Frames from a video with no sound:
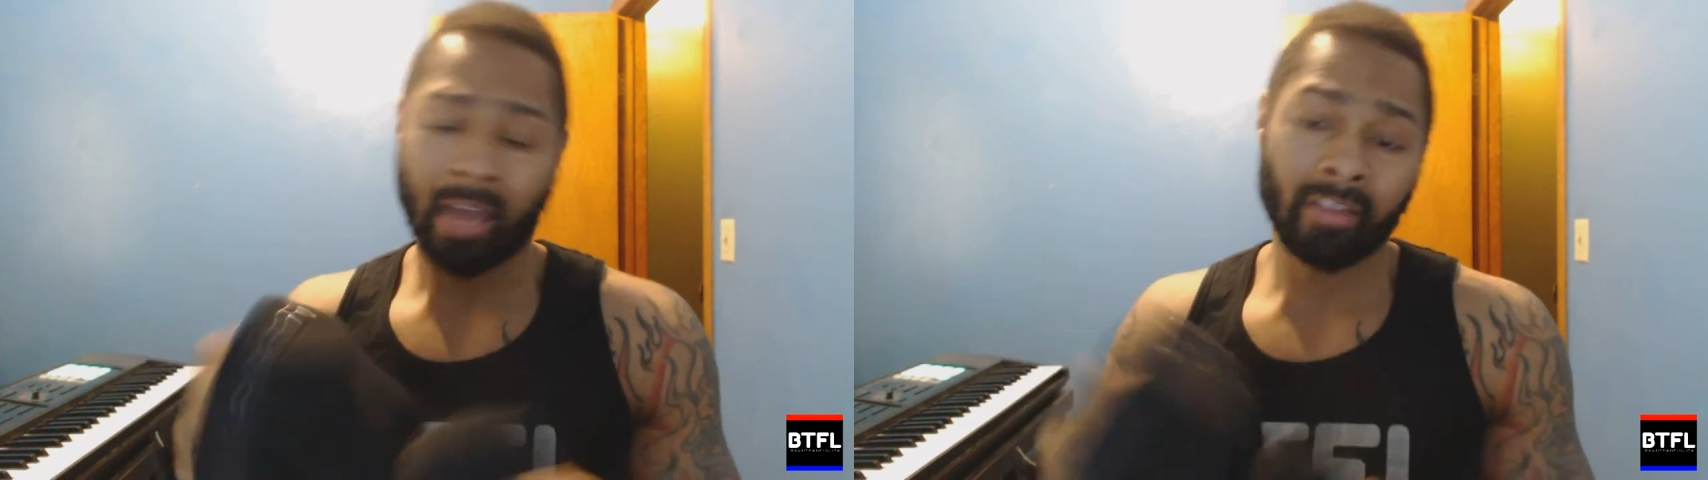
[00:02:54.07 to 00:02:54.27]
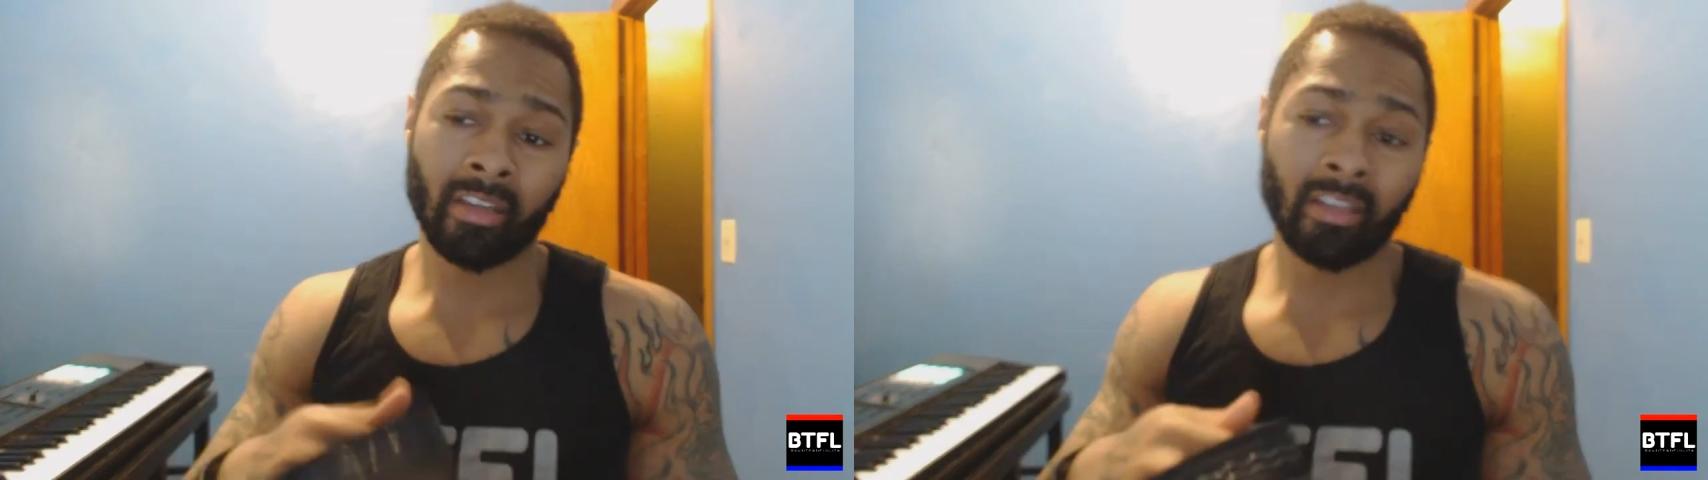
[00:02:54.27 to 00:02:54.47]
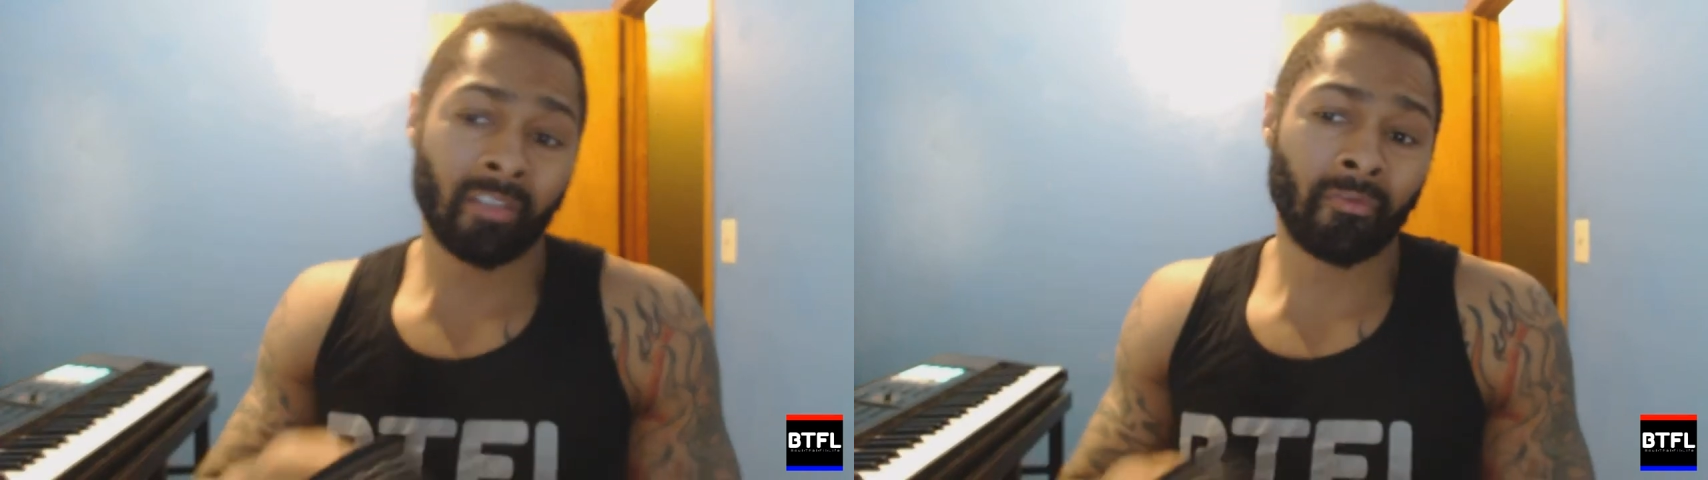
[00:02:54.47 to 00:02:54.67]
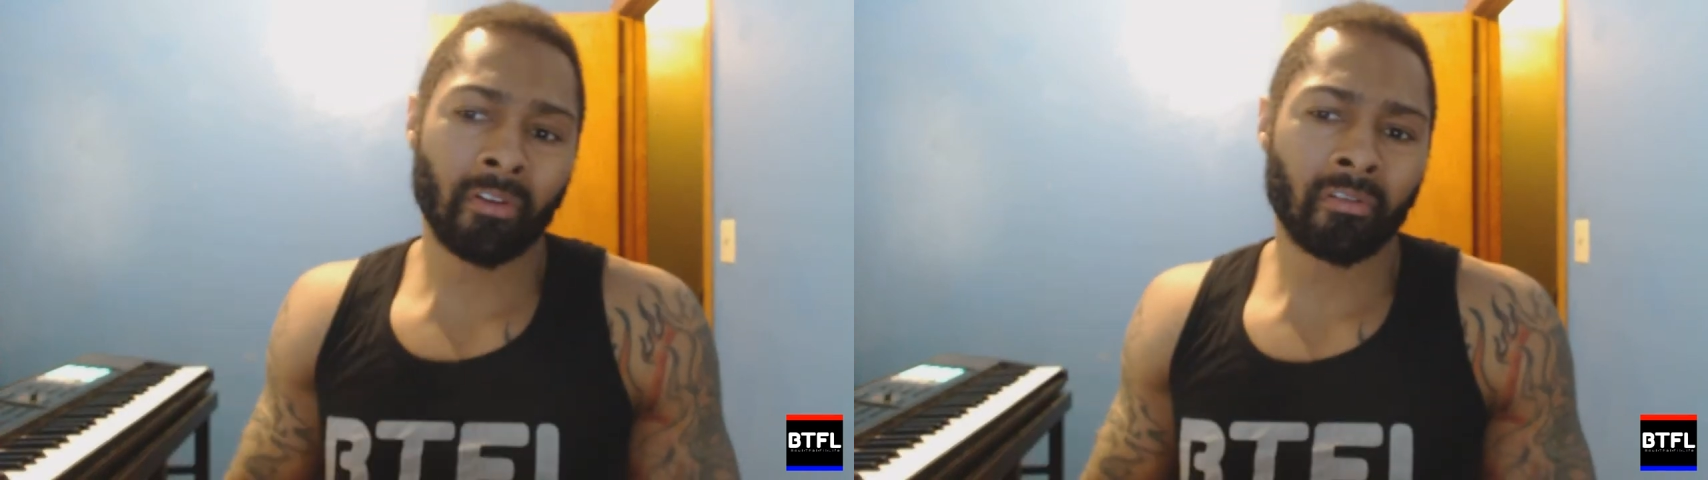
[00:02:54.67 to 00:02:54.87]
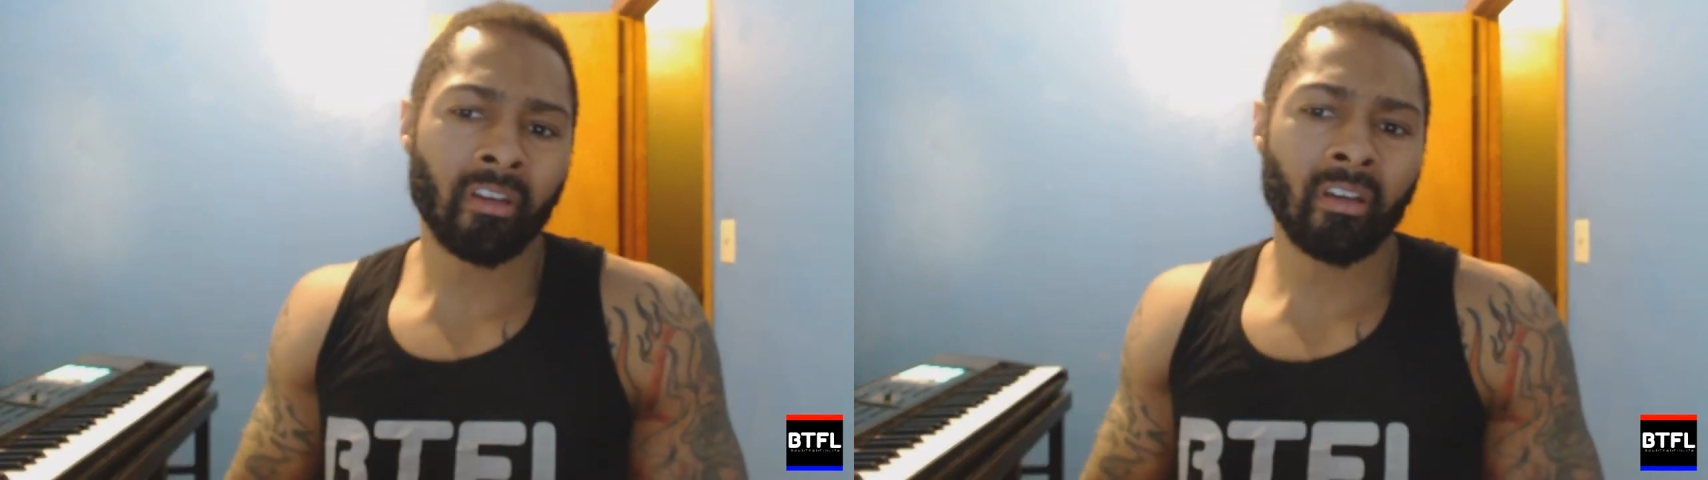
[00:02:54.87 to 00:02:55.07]
I, it just
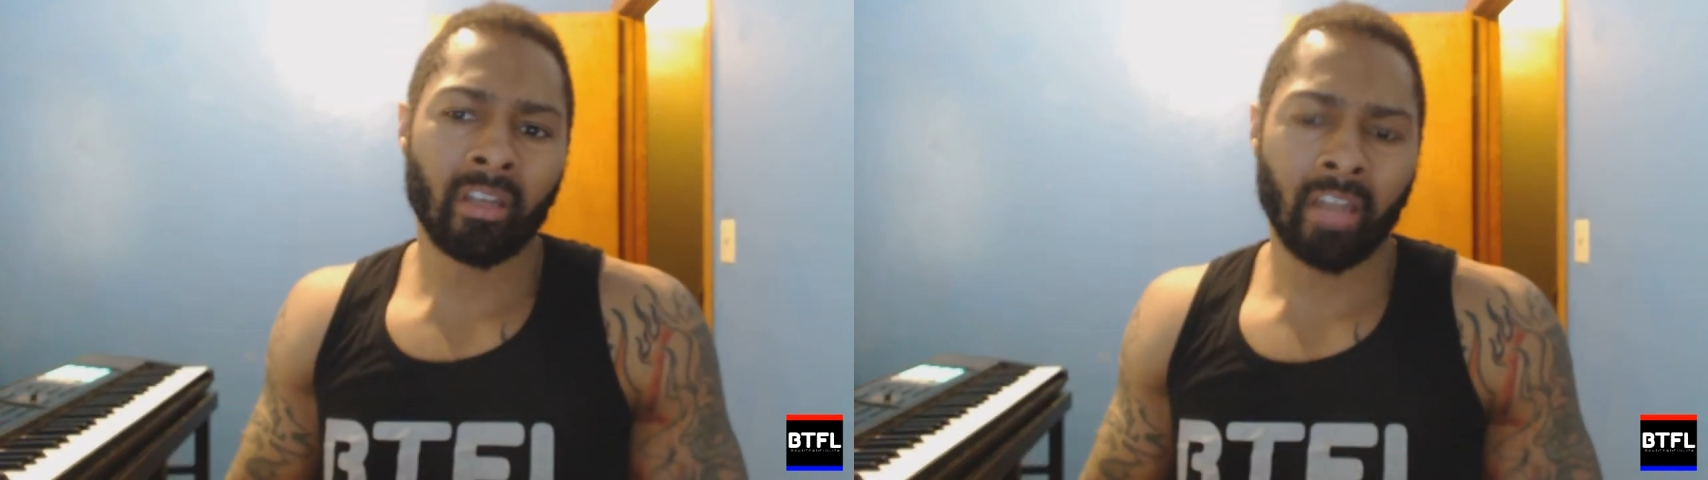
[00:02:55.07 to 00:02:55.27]
feels good.